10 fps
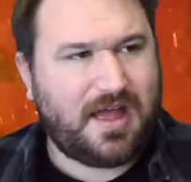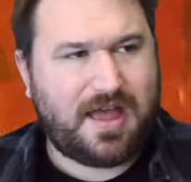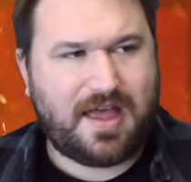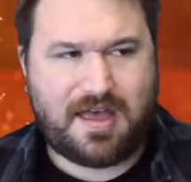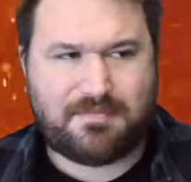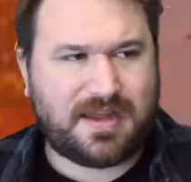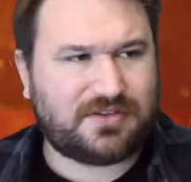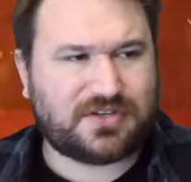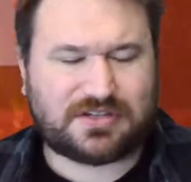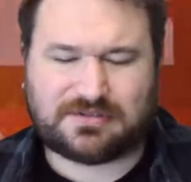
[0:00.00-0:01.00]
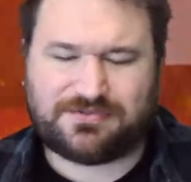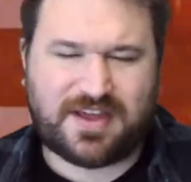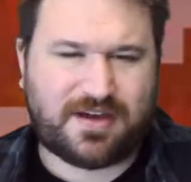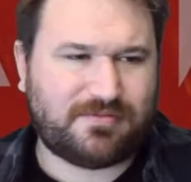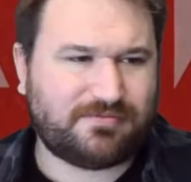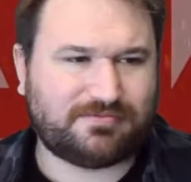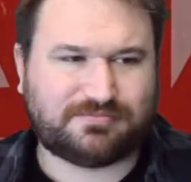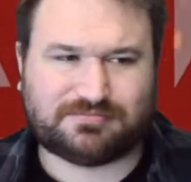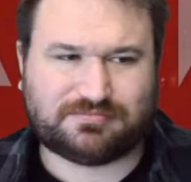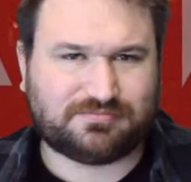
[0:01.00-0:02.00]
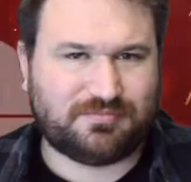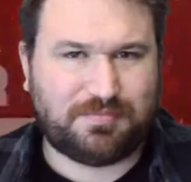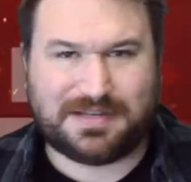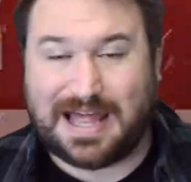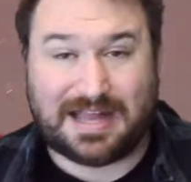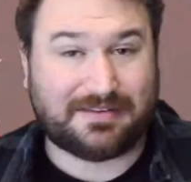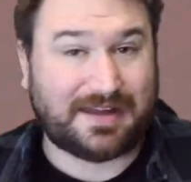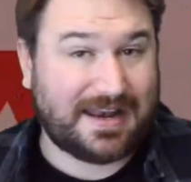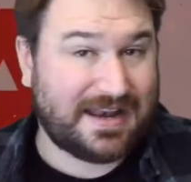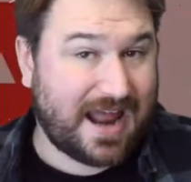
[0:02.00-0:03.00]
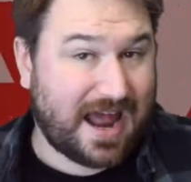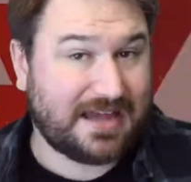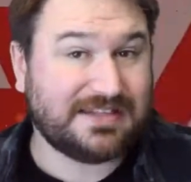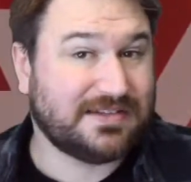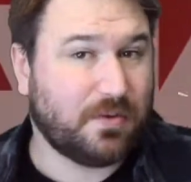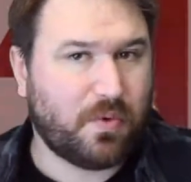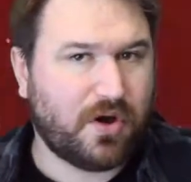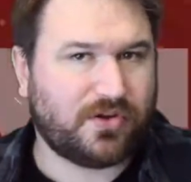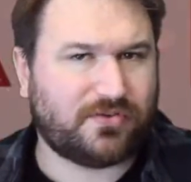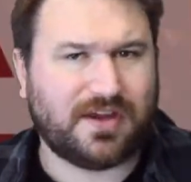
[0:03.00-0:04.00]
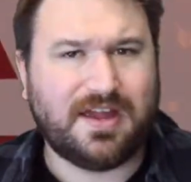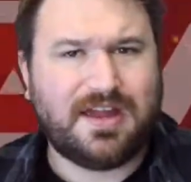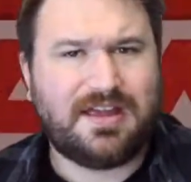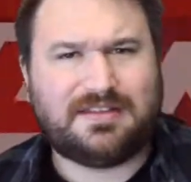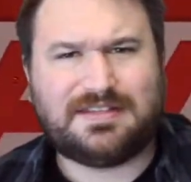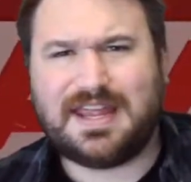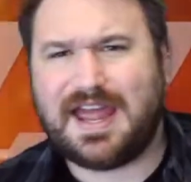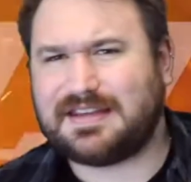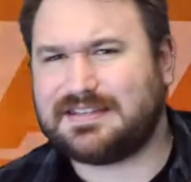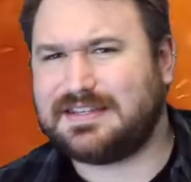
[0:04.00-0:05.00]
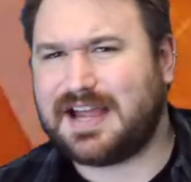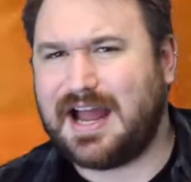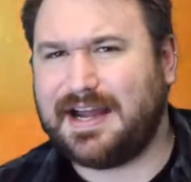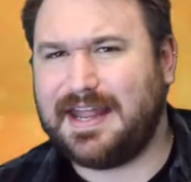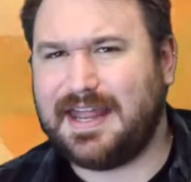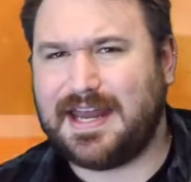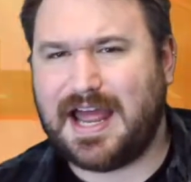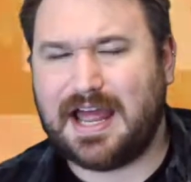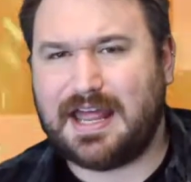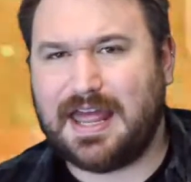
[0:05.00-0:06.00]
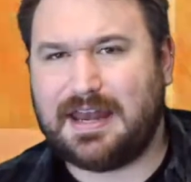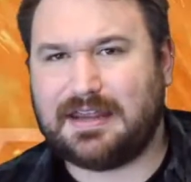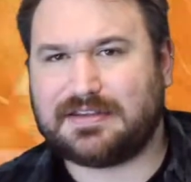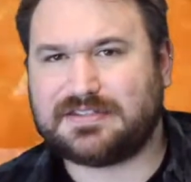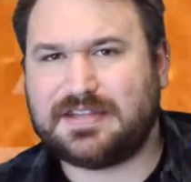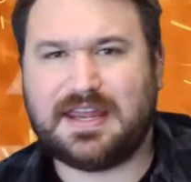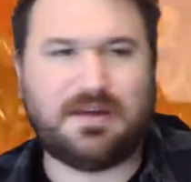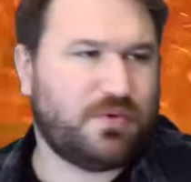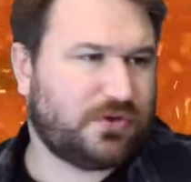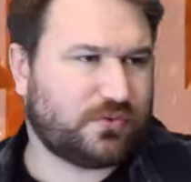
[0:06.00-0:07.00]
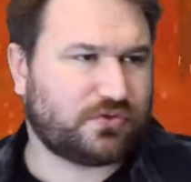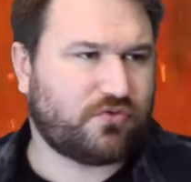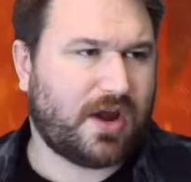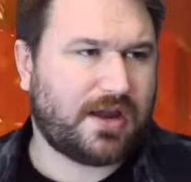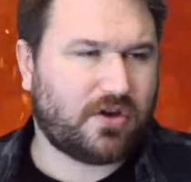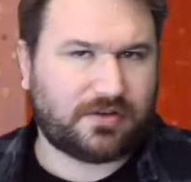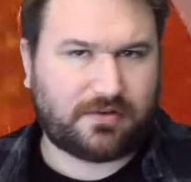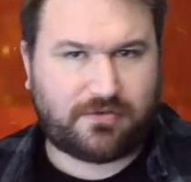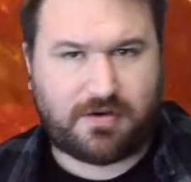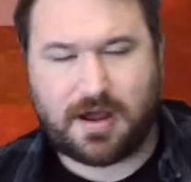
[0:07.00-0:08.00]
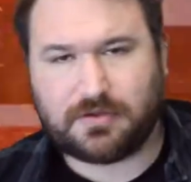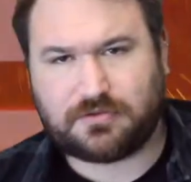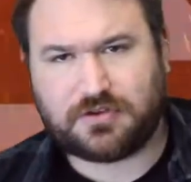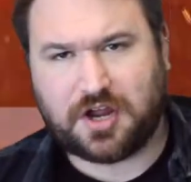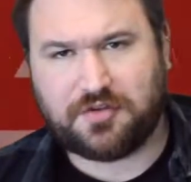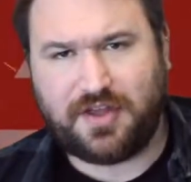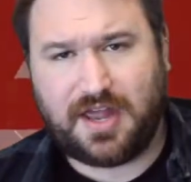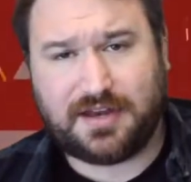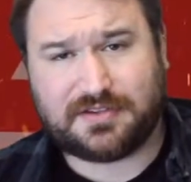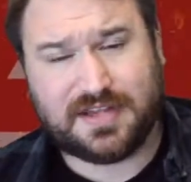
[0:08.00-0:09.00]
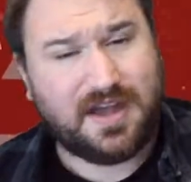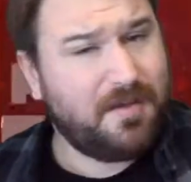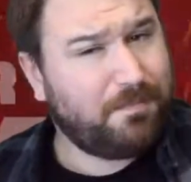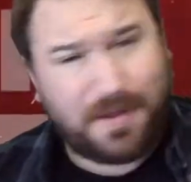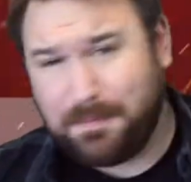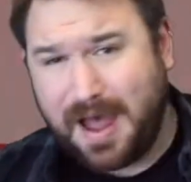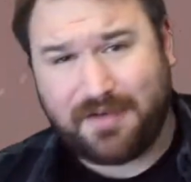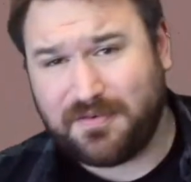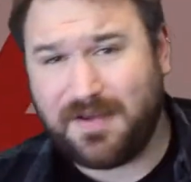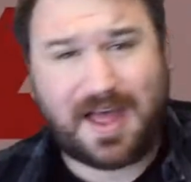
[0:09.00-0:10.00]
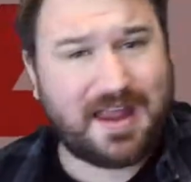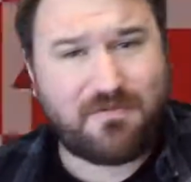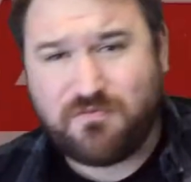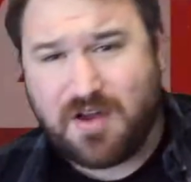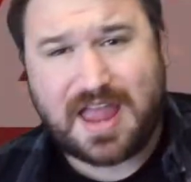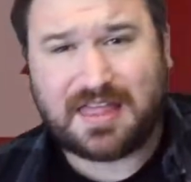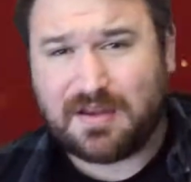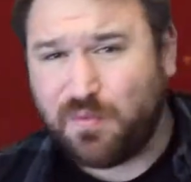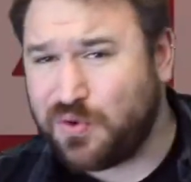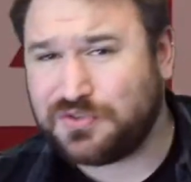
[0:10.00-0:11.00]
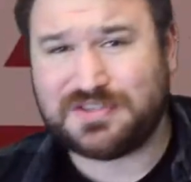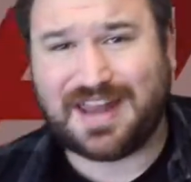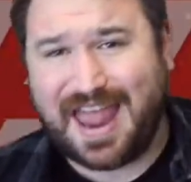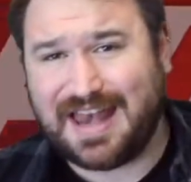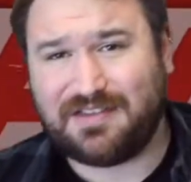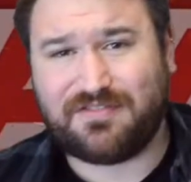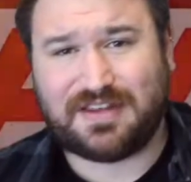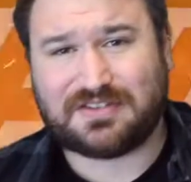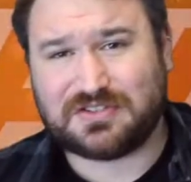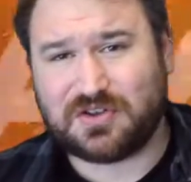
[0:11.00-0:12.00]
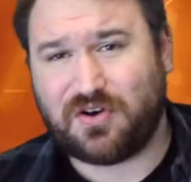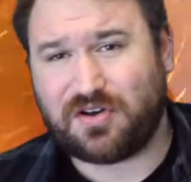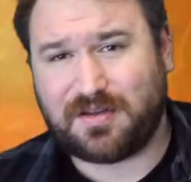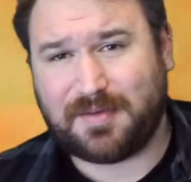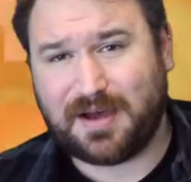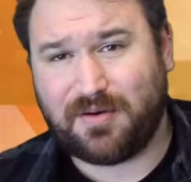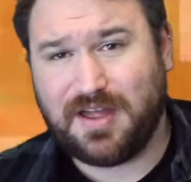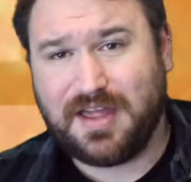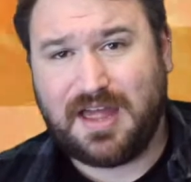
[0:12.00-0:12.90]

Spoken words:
It just felt bland, and that is the worst thing. DX is kind of hint at NXT, which was great, got the proud chatter for NXT. But apart from that, it really wasn't anything to talk about.